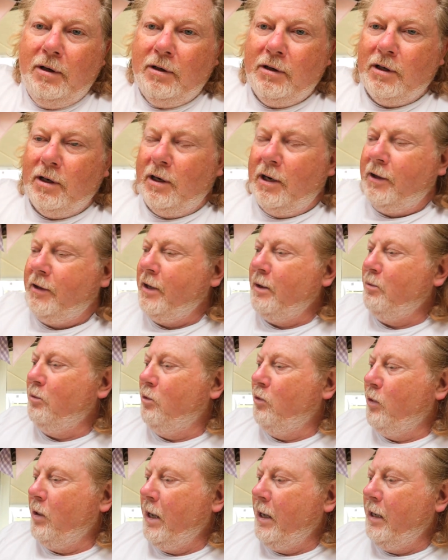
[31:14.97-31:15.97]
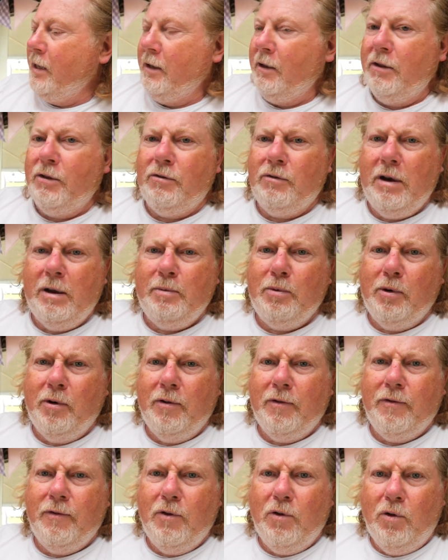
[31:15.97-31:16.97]
So I think we were getting
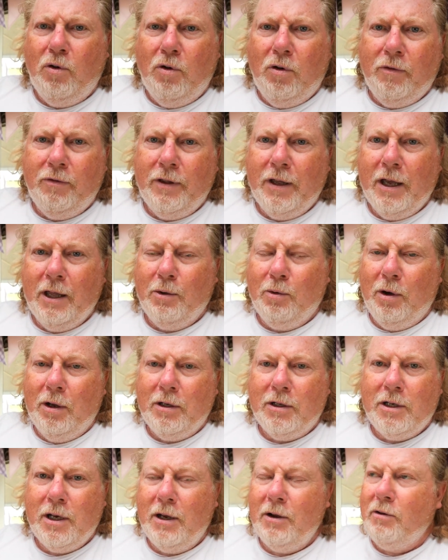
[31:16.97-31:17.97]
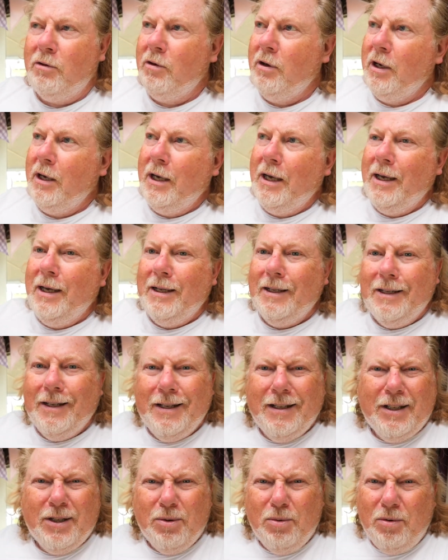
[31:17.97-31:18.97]
3.4 of the other one. So
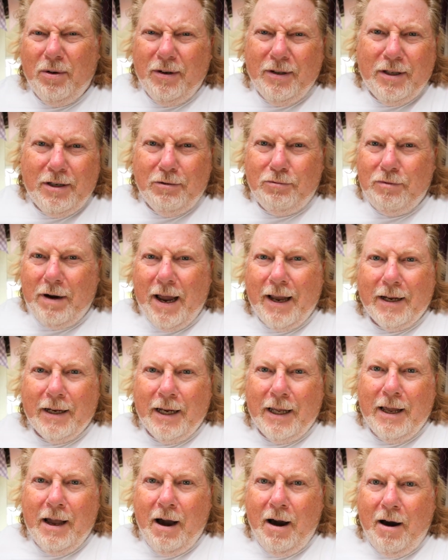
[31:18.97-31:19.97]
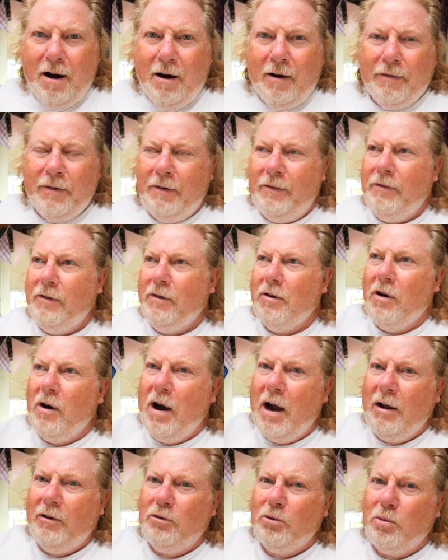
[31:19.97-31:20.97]
sort of directly half. If you've got
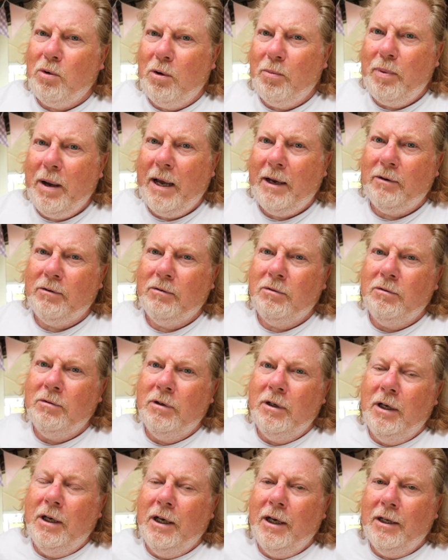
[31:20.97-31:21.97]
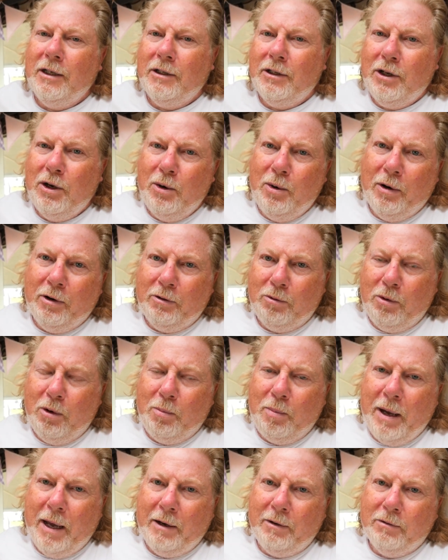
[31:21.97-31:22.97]
a 100 watt panel and a 200
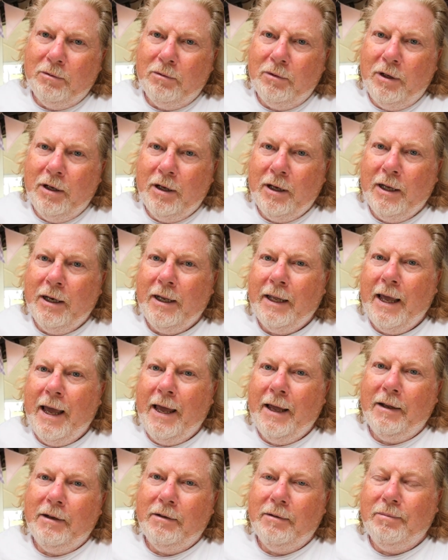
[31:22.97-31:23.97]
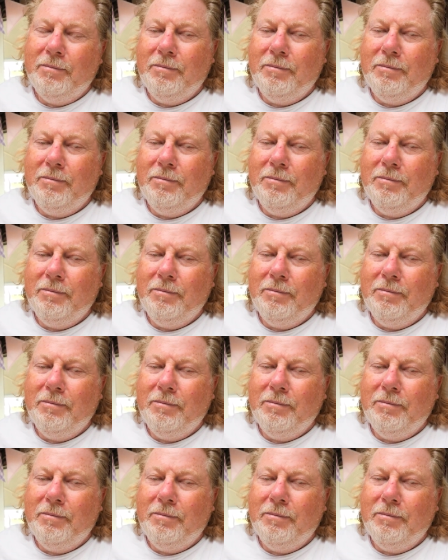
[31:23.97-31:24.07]
watt panel, you're going to get